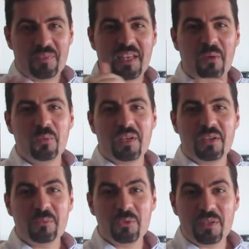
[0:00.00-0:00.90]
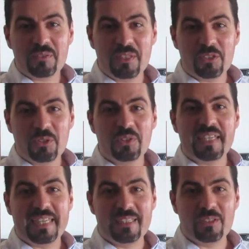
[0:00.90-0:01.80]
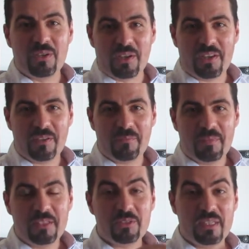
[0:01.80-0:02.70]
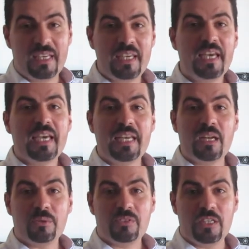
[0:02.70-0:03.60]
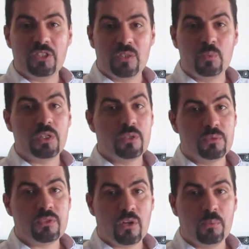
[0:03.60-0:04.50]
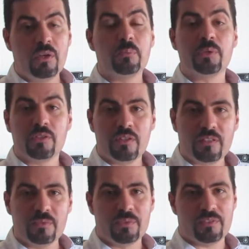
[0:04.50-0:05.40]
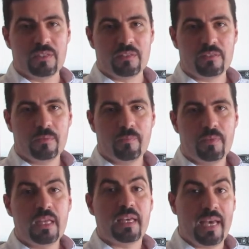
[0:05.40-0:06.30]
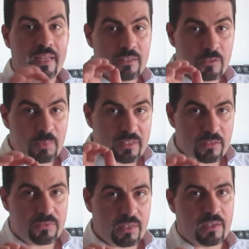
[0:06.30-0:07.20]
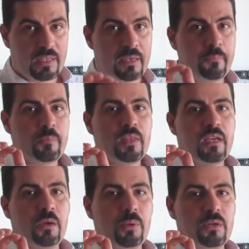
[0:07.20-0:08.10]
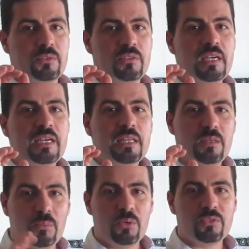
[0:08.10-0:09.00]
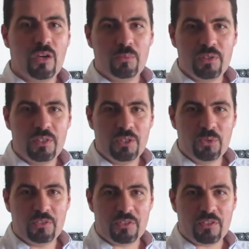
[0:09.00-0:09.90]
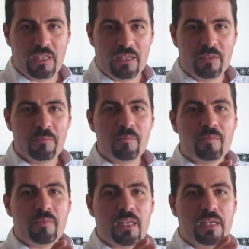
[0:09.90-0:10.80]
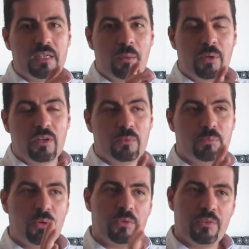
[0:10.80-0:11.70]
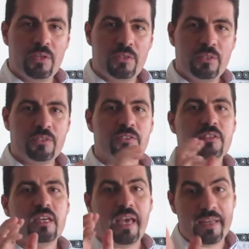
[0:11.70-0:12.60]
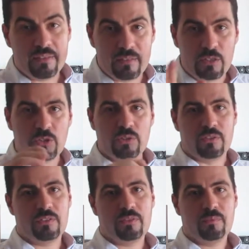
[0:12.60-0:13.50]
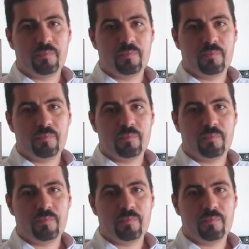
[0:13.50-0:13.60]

and welcome to our session on Eddi Talk. Today, in our session, we're going to talk about productive skills, and specifically about the most commonly used skill among both learners and teachers.